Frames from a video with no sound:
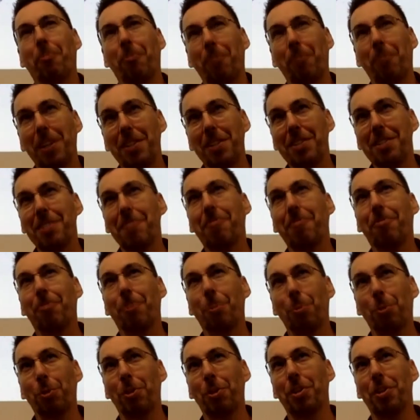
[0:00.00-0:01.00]
fancy
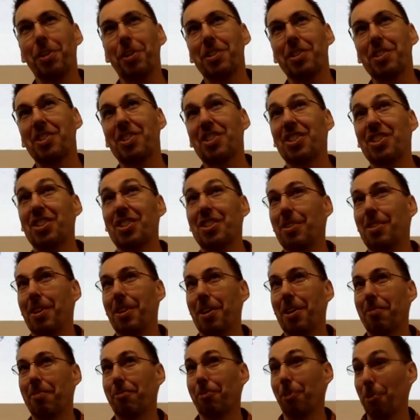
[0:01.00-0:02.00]
folded
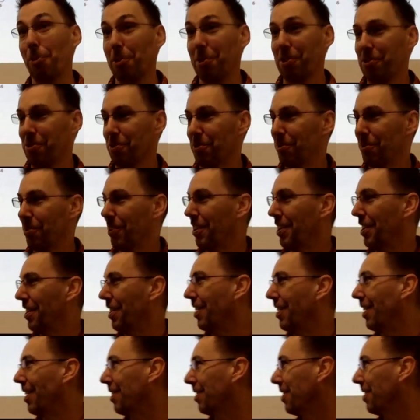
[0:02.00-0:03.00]
furniture.
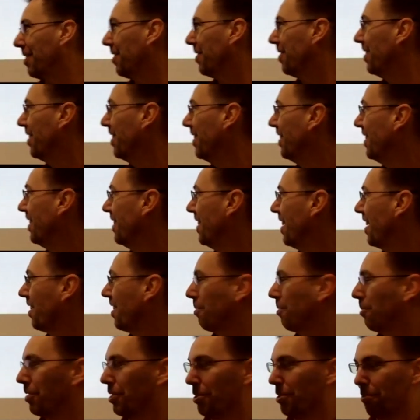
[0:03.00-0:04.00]
I
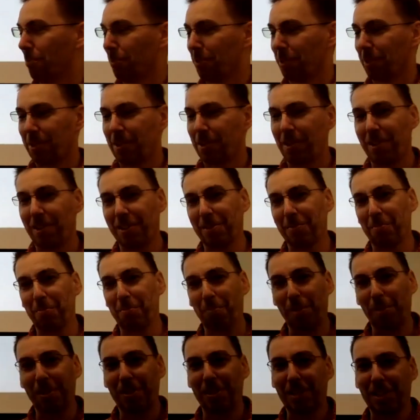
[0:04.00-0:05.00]
don't know what you'd really call them,
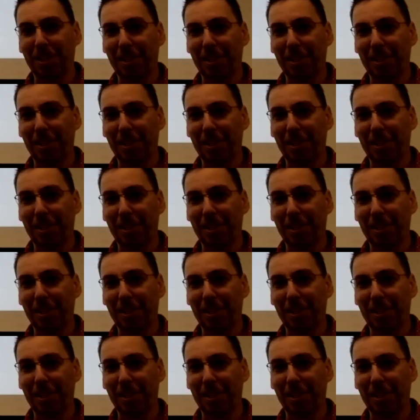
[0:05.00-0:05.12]
but